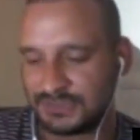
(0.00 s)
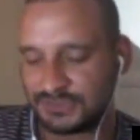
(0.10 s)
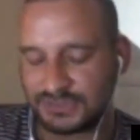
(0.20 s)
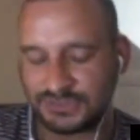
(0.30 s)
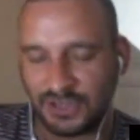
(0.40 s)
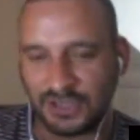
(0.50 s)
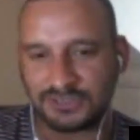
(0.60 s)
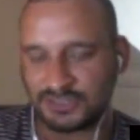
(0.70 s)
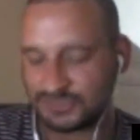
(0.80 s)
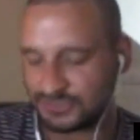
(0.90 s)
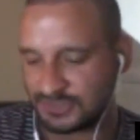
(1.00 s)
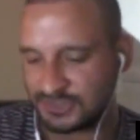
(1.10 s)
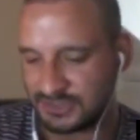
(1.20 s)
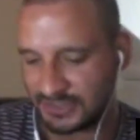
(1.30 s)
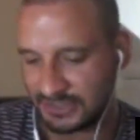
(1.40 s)
scientists and
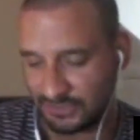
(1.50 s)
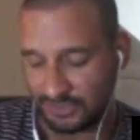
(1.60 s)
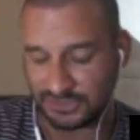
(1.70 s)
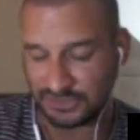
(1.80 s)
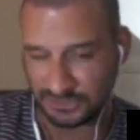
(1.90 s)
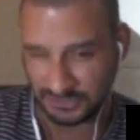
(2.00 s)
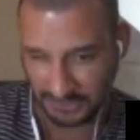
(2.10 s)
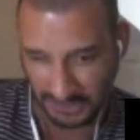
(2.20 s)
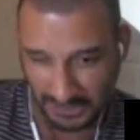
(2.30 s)
doctors and